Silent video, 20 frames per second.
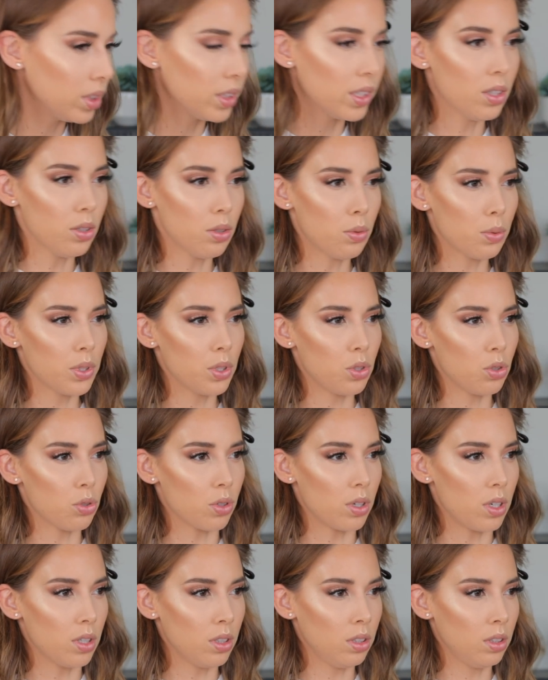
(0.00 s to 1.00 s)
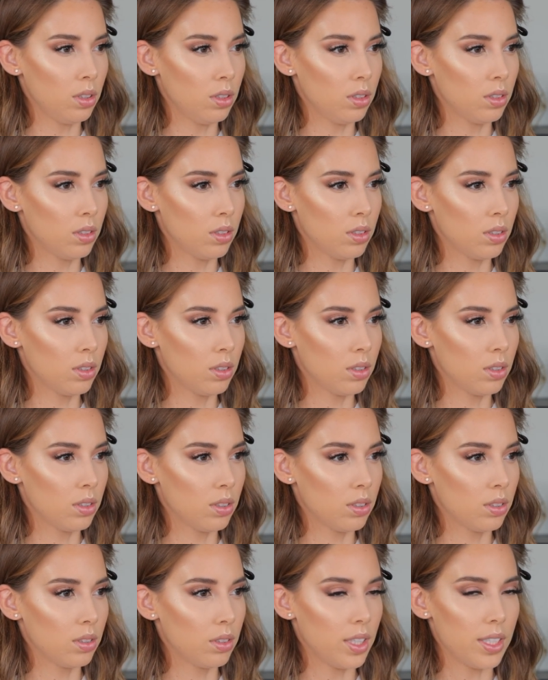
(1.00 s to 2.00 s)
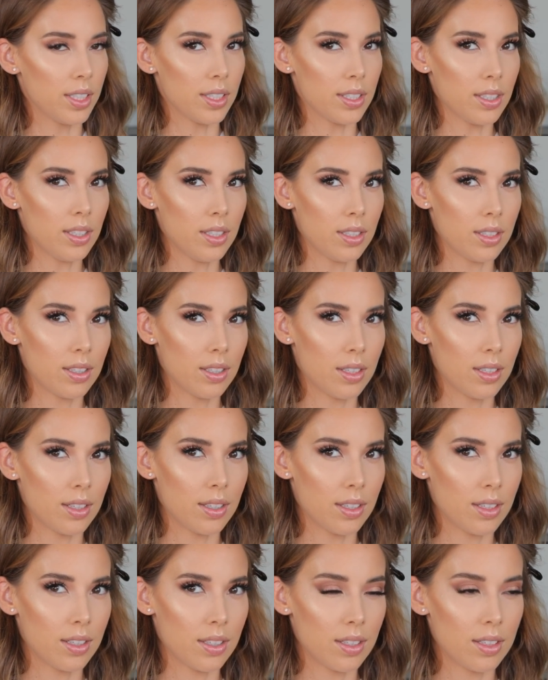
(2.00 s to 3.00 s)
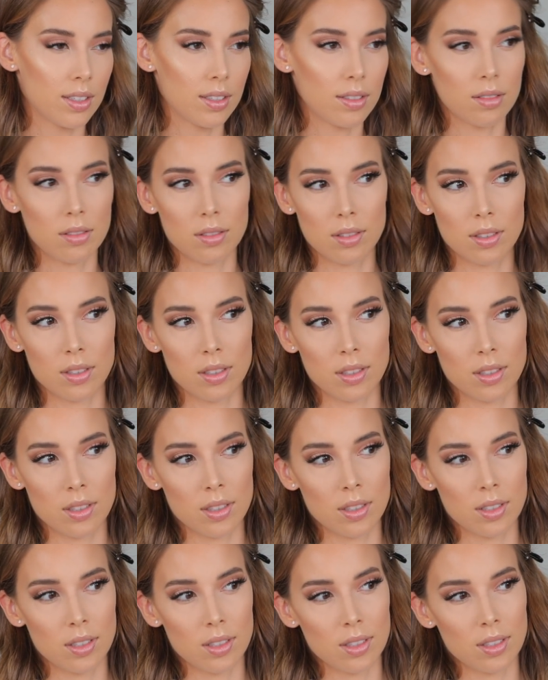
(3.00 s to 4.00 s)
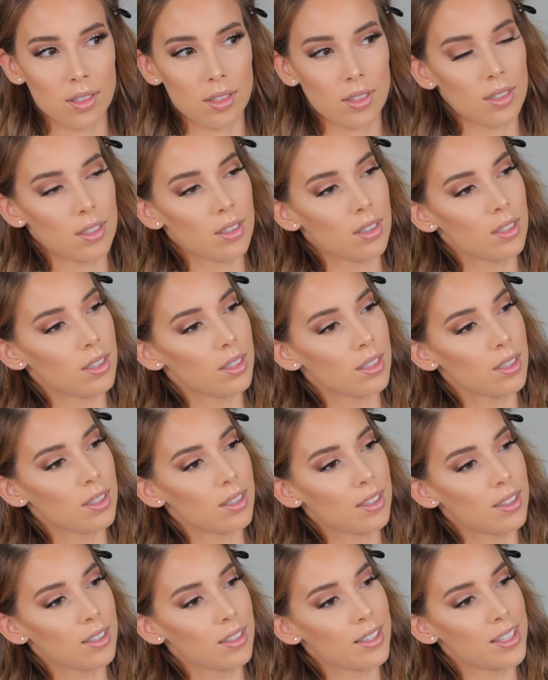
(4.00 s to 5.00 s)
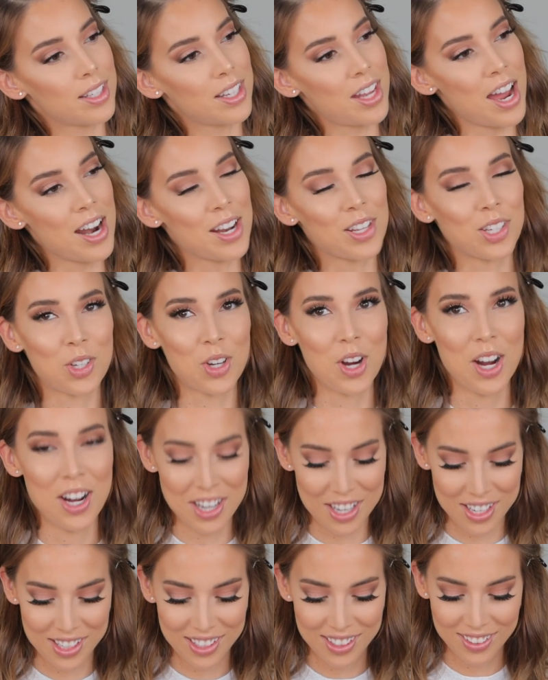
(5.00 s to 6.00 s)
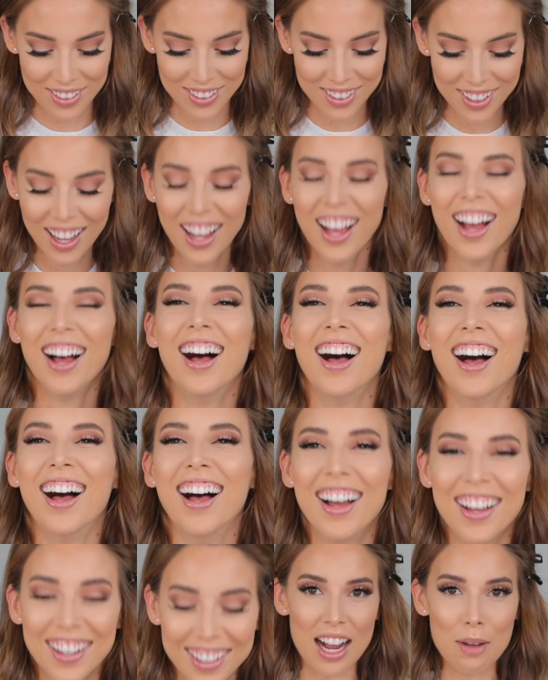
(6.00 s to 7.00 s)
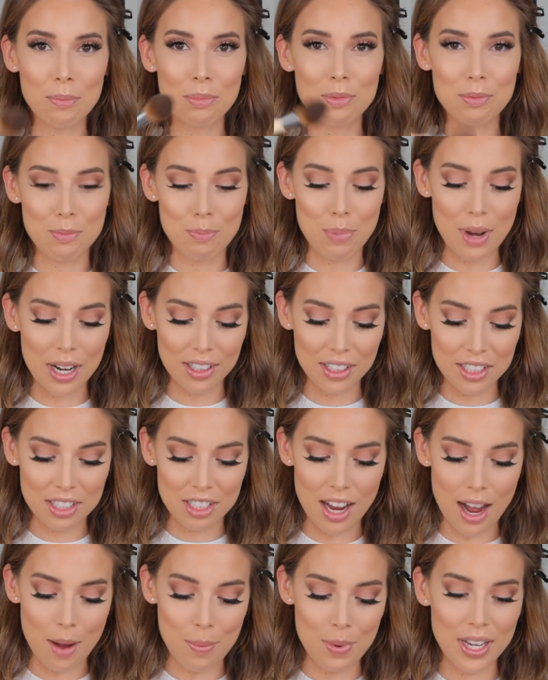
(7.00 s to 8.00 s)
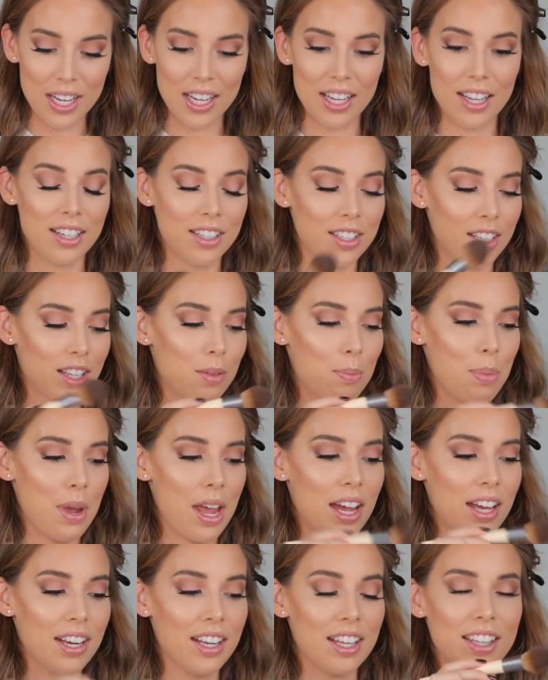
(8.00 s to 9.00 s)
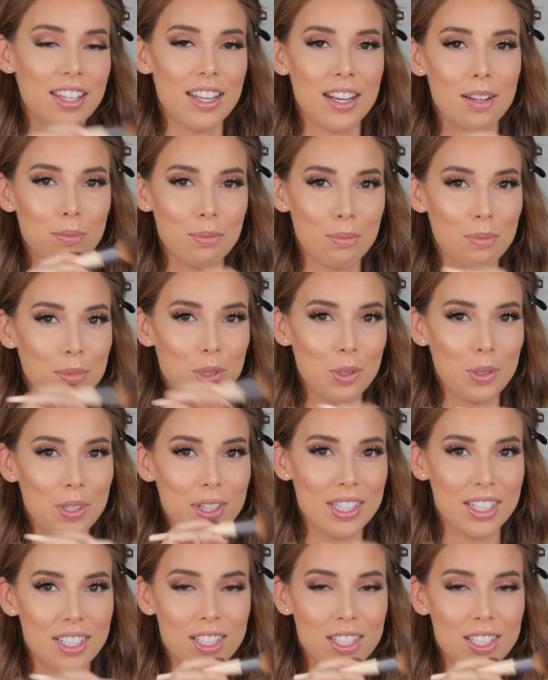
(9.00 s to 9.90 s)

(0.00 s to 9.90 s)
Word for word: Does it look really strong? No. It doesn't? No. I mean, kind of strong. It's kind of strong. I'm barely tapping it into the pan and then I'm doing